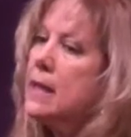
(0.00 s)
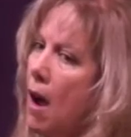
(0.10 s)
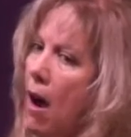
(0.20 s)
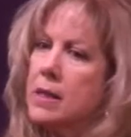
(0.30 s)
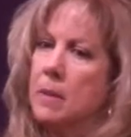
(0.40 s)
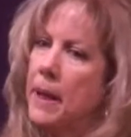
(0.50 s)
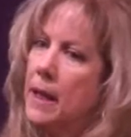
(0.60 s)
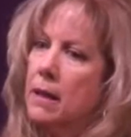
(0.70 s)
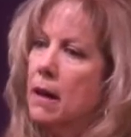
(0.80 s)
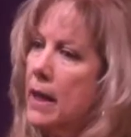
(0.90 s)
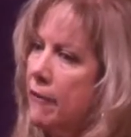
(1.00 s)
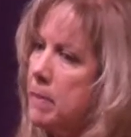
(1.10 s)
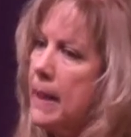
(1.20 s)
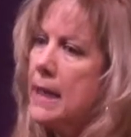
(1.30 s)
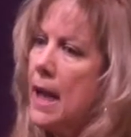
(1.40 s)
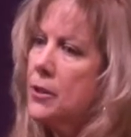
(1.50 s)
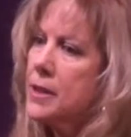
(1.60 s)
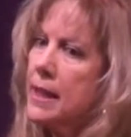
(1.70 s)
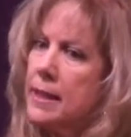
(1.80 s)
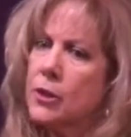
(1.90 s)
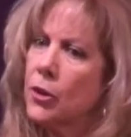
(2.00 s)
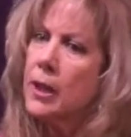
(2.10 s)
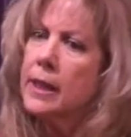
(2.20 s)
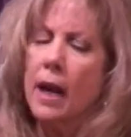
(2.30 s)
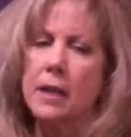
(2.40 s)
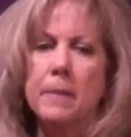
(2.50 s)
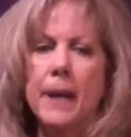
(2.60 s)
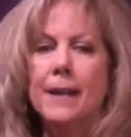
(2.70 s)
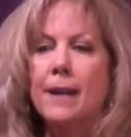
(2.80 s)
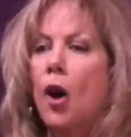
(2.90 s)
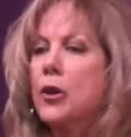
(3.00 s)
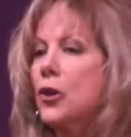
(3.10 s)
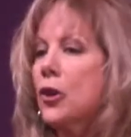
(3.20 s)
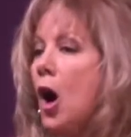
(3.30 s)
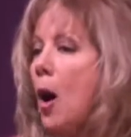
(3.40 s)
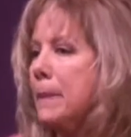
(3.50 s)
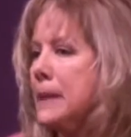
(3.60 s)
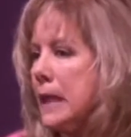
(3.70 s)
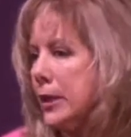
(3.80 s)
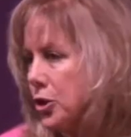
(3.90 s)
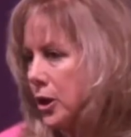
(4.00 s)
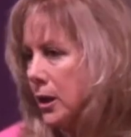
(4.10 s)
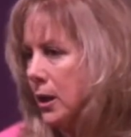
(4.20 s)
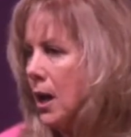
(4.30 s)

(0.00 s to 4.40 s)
not dependent on everybody else, and it's certainly not dependent on your competition.